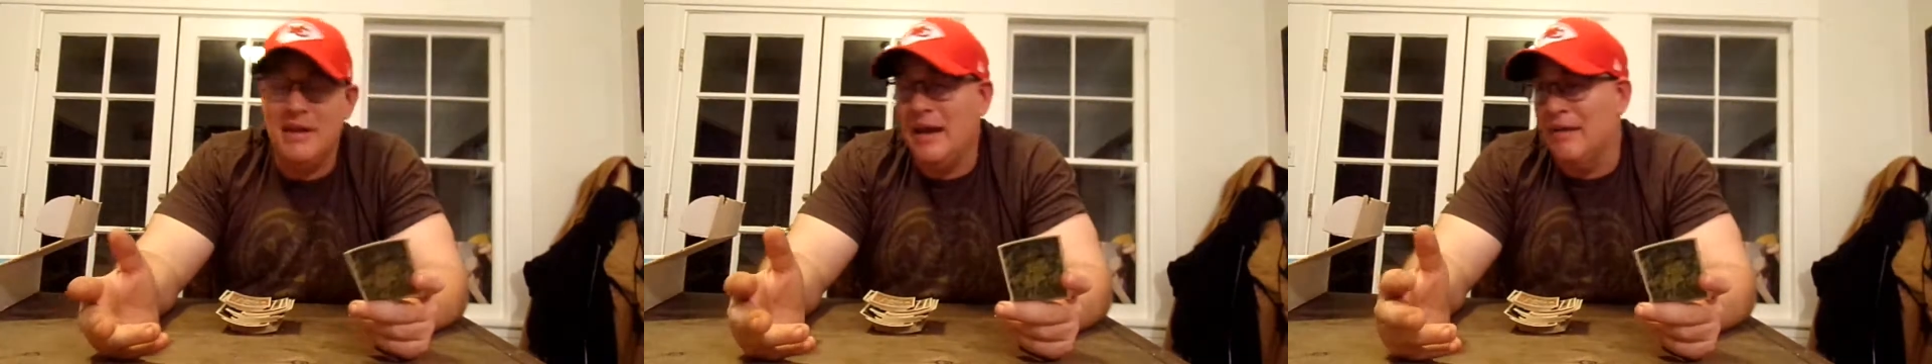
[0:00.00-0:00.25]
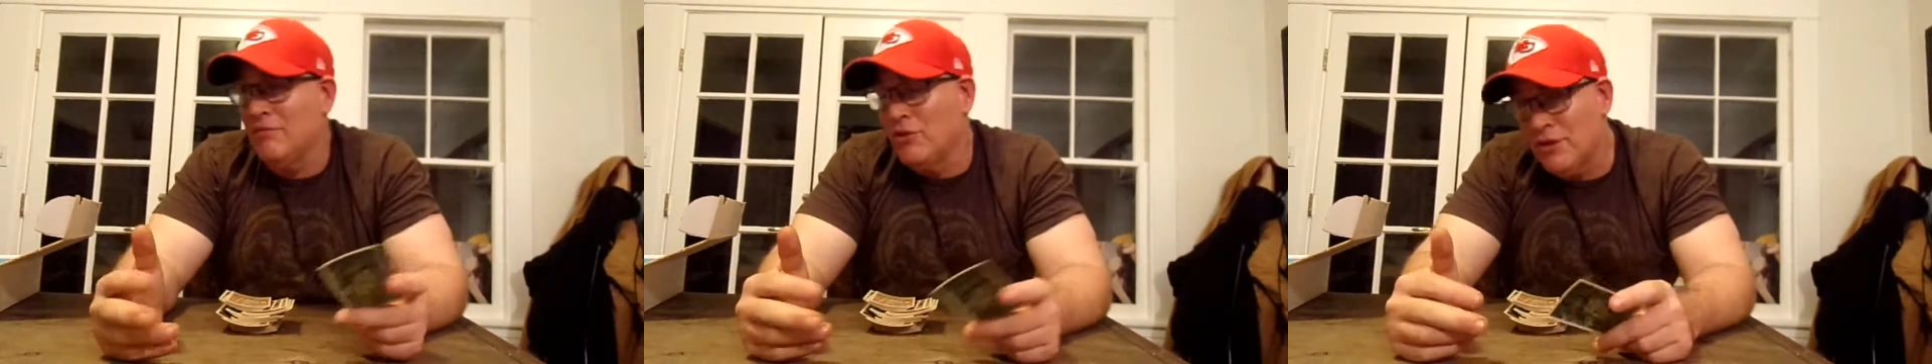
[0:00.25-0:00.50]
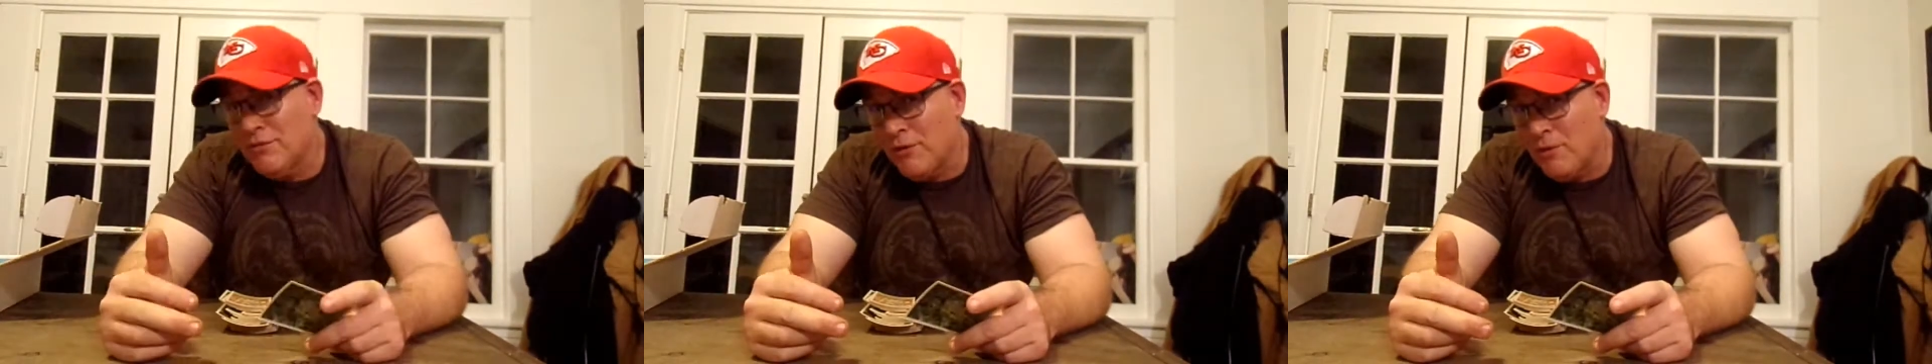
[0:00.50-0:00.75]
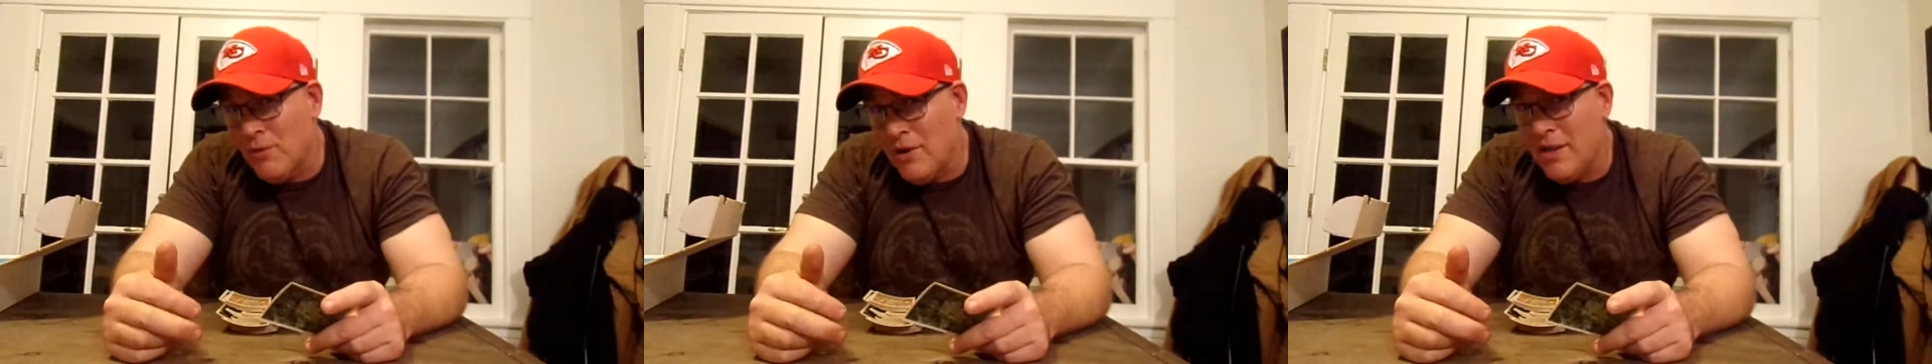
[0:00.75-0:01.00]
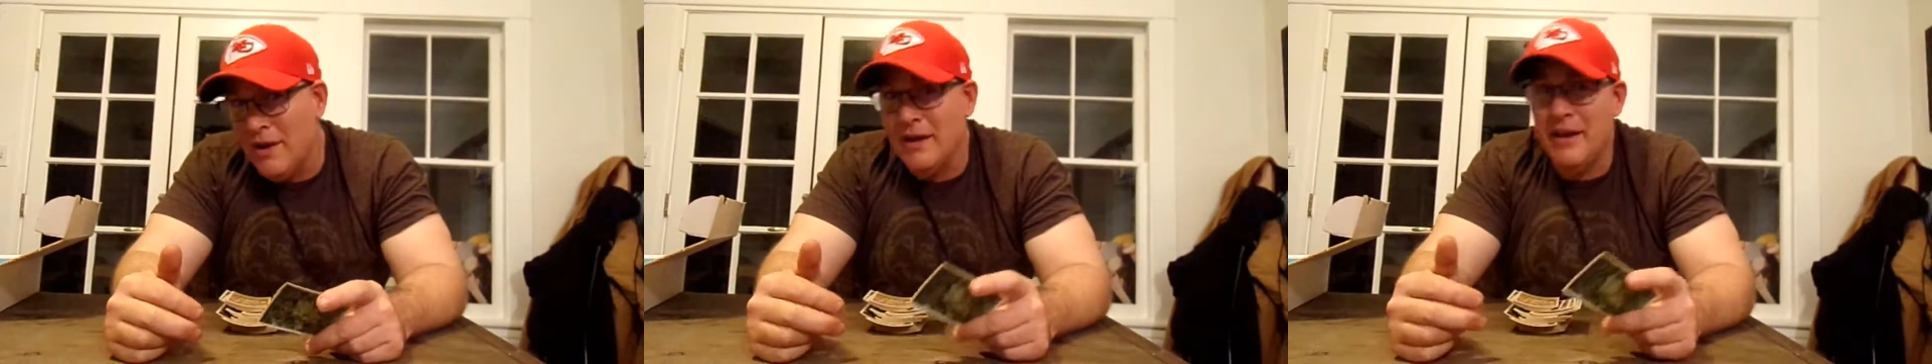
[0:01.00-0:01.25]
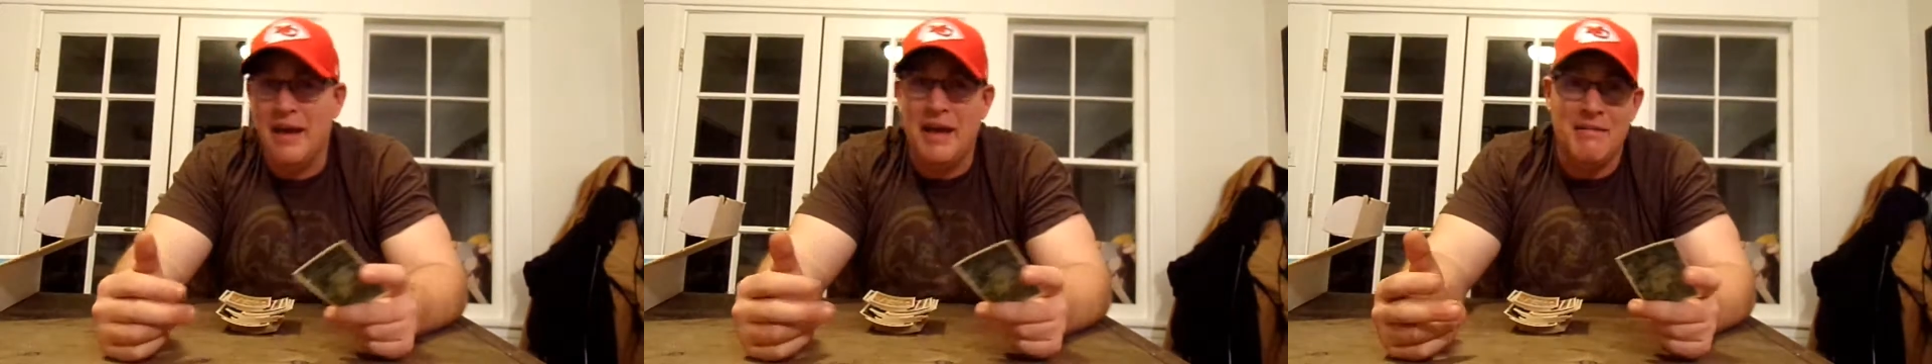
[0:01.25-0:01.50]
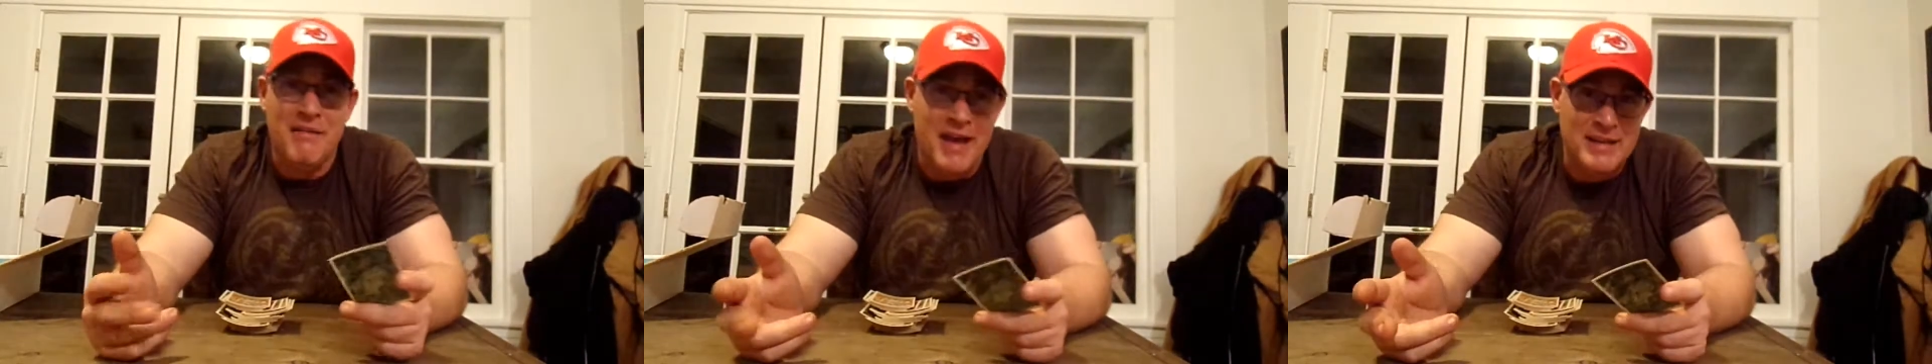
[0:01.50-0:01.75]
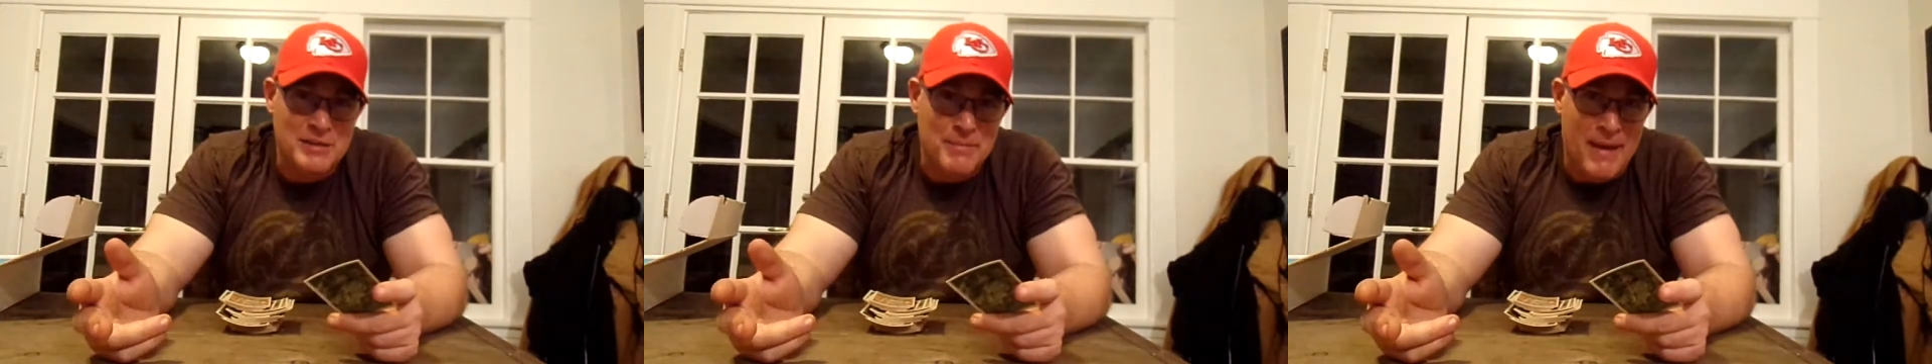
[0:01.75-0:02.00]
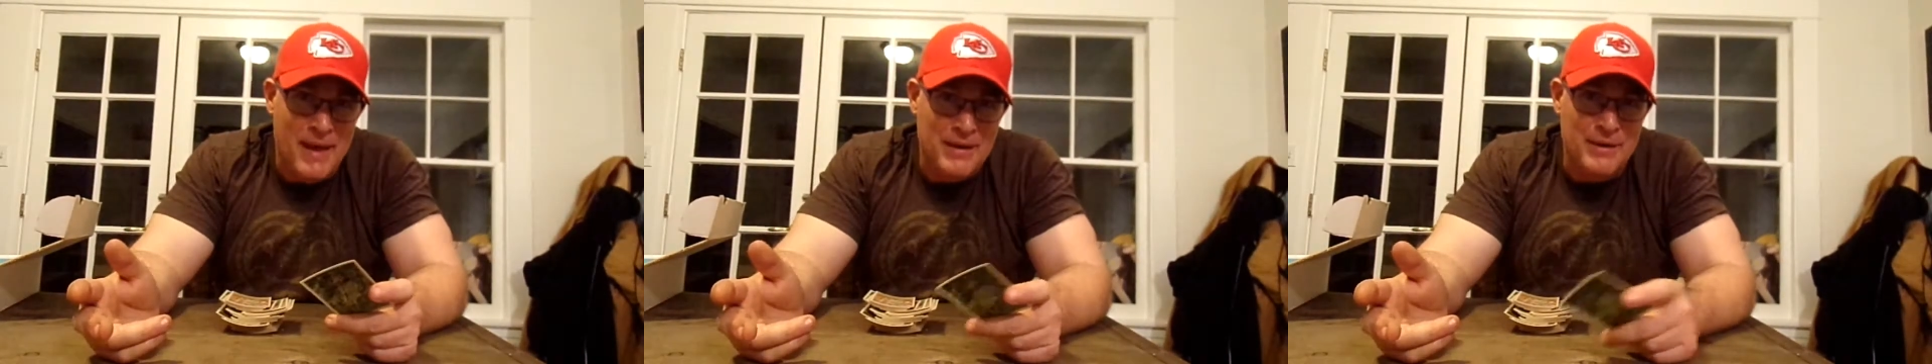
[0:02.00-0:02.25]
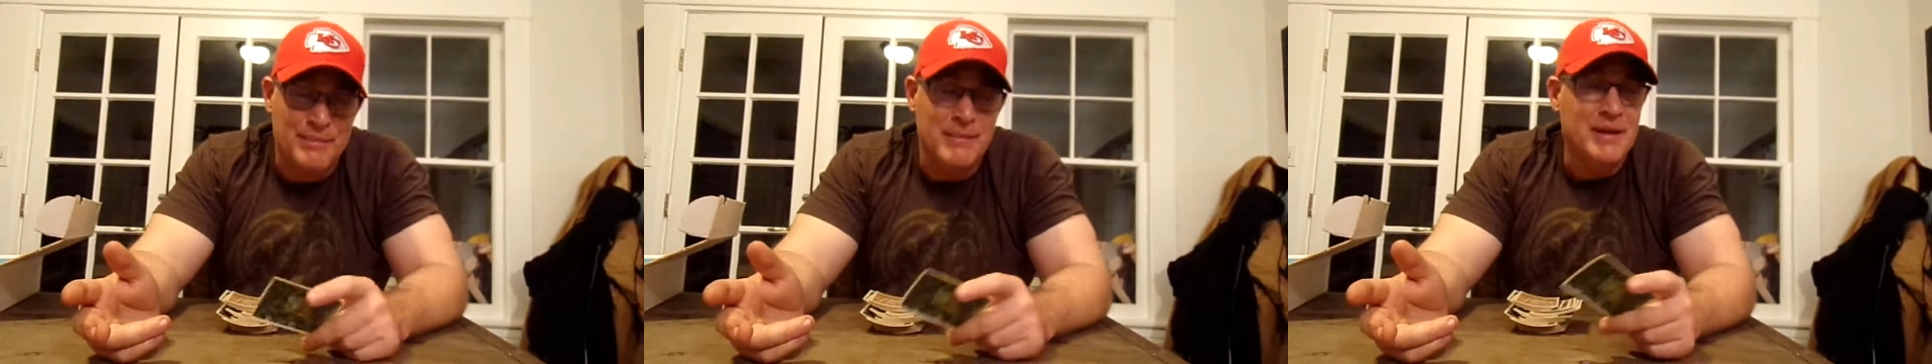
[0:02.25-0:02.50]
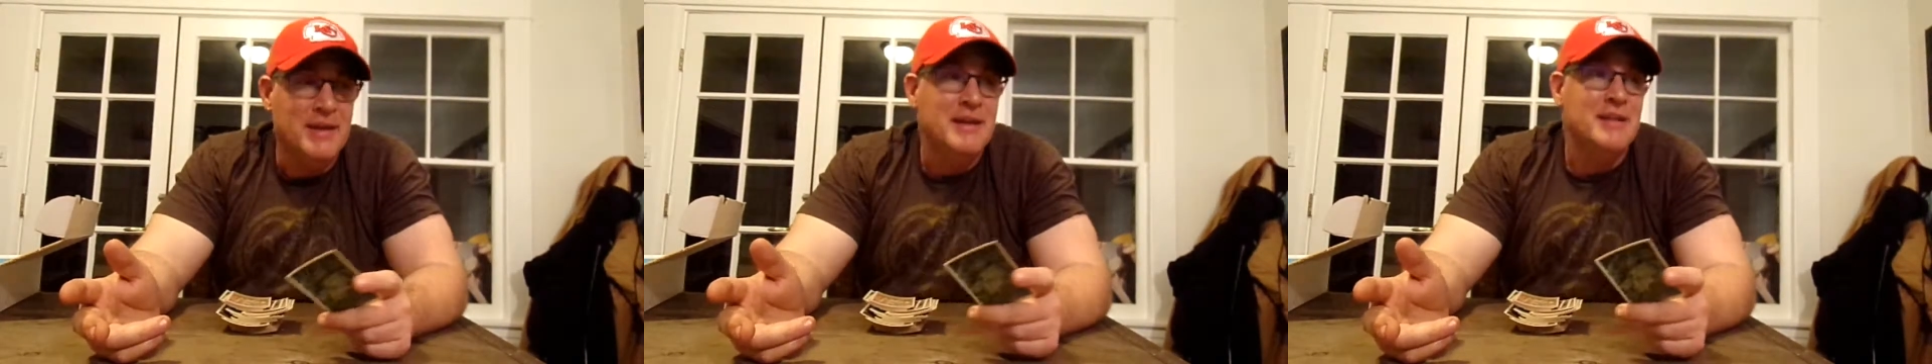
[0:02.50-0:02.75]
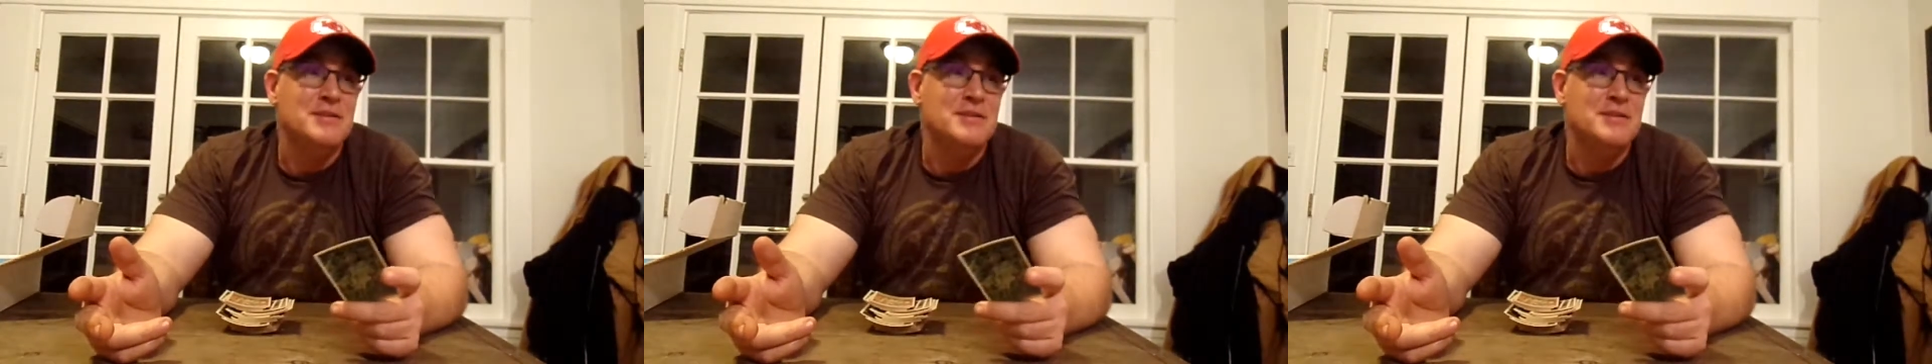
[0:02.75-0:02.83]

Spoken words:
I've looked for one. I've asked about them.